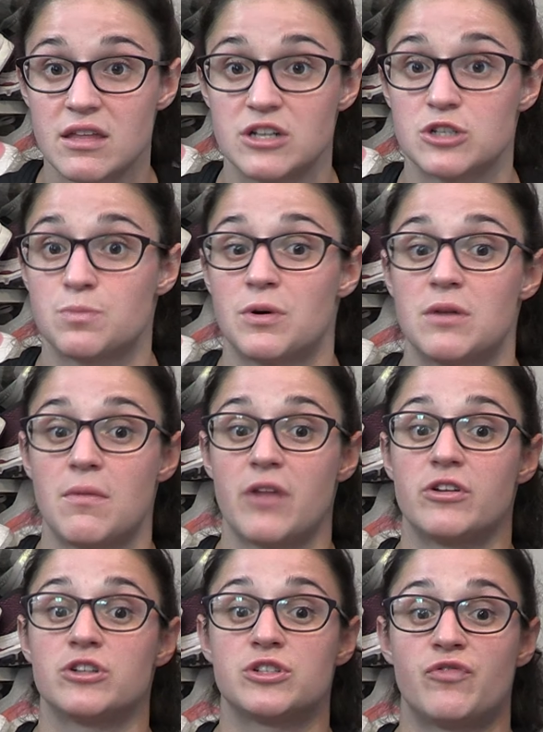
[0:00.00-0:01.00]
They just put them on
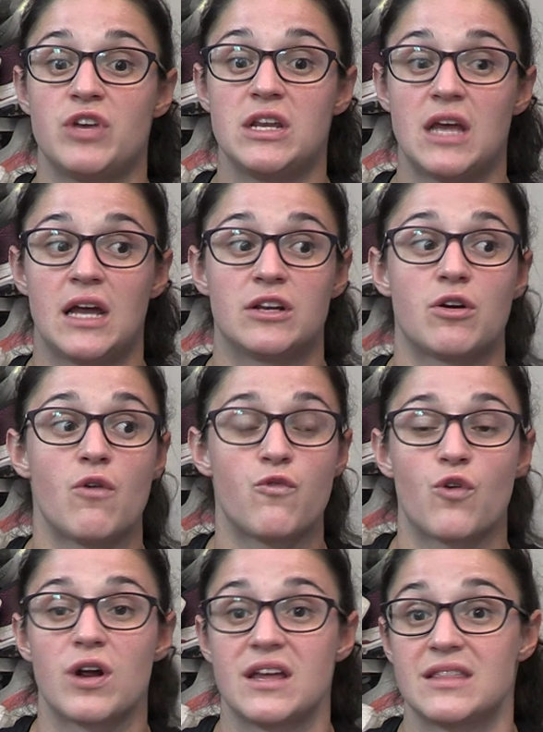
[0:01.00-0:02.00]
their feet and go
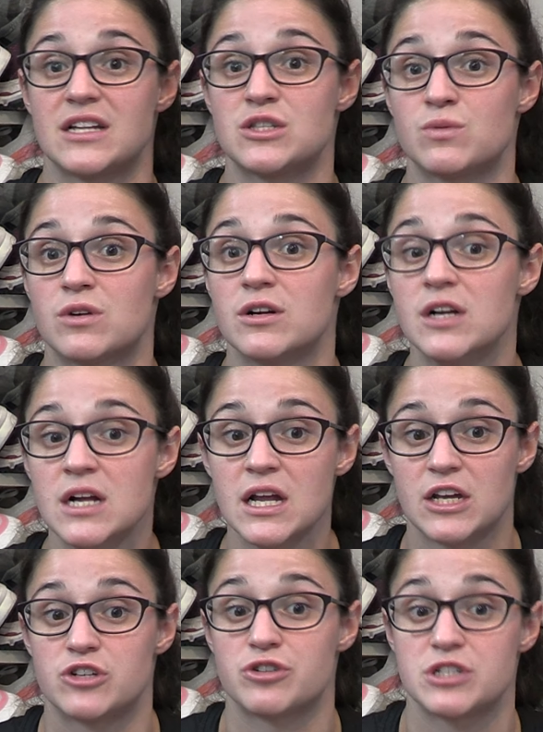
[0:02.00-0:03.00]
for it, and that's where
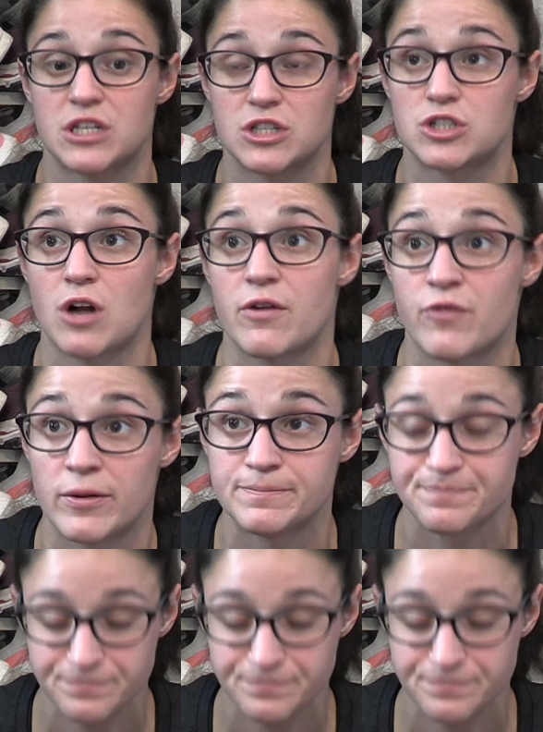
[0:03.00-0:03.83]
injuries can start from.